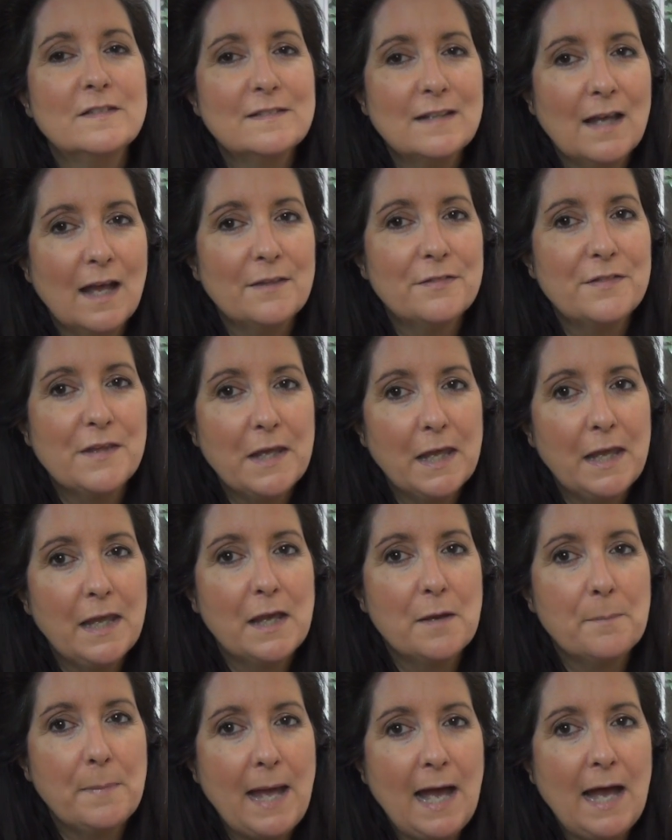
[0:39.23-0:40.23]
start
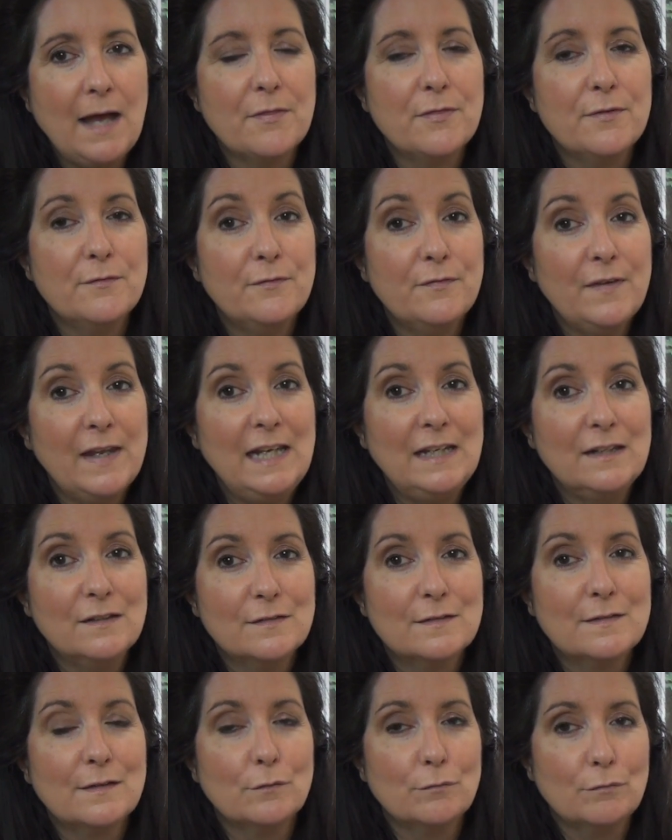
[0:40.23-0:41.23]
thinking about the
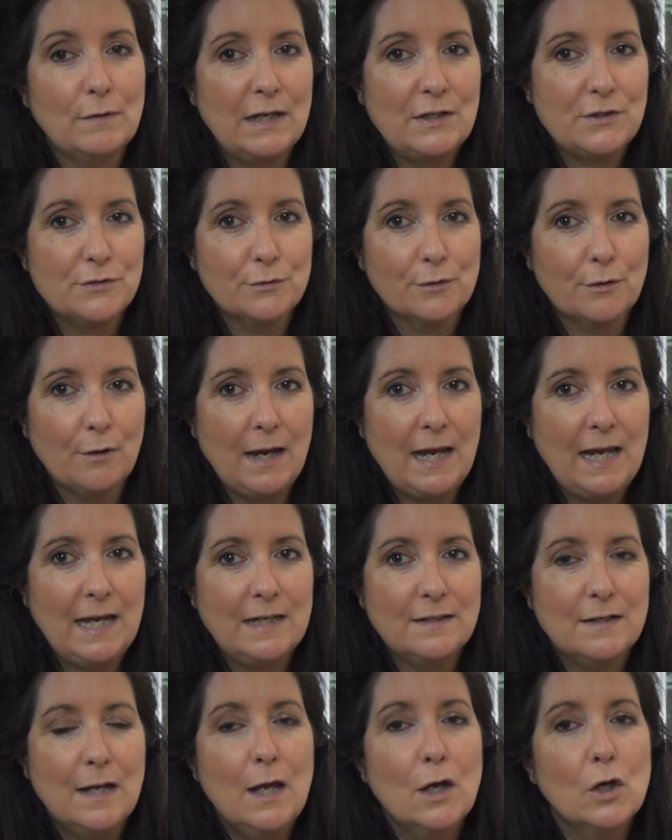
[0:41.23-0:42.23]
Venus
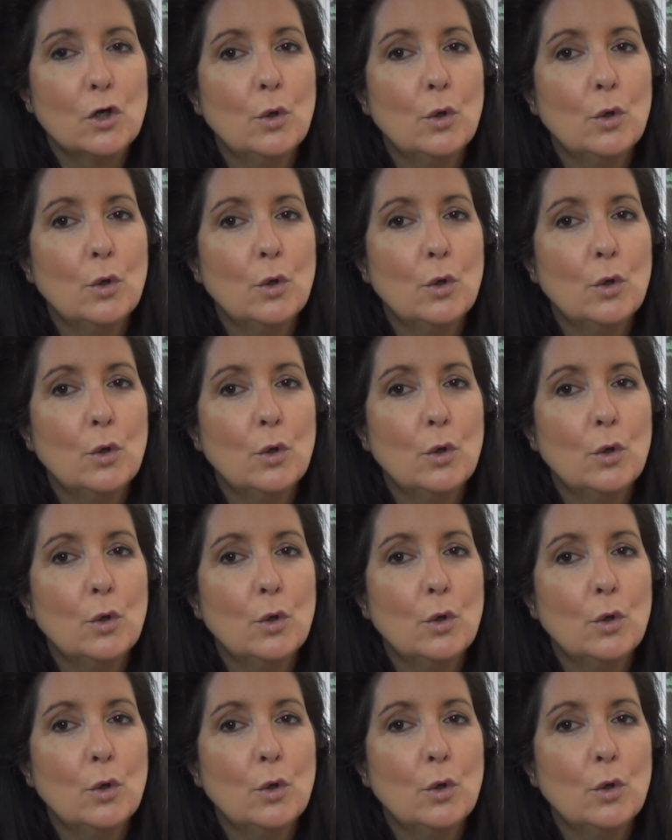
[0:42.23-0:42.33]
retrograde